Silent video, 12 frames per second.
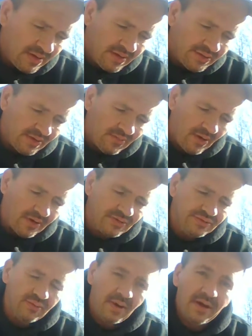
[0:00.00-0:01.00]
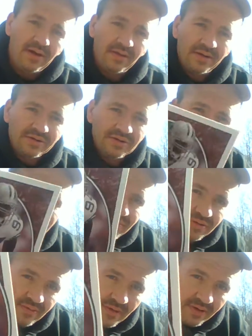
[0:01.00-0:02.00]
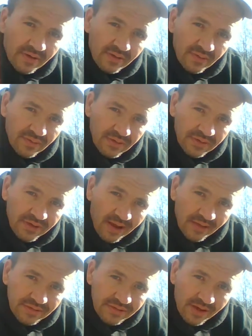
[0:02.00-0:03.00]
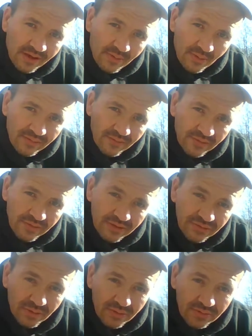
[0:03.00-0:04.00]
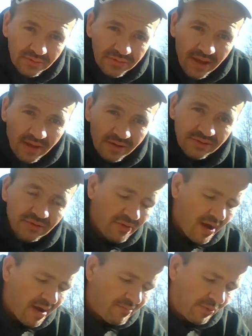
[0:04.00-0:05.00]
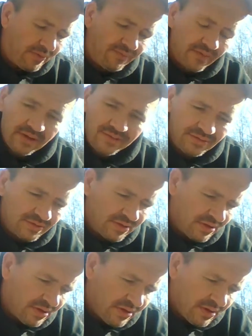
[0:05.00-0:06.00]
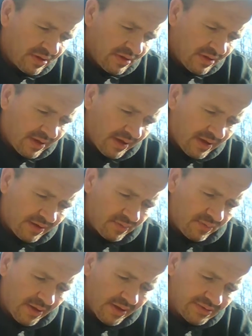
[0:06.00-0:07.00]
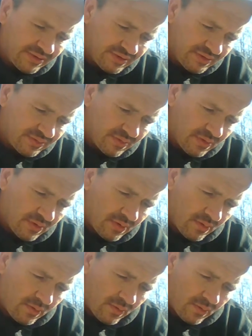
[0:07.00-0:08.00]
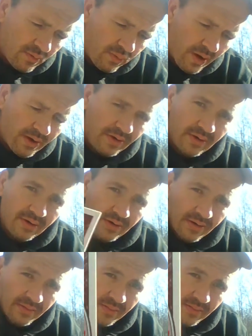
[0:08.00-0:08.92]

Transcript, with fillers: DeMarcus Ware, there's a name you've heard of, Dallas Cowboy fans or Dallas Cryboy fans. And Wes Welker,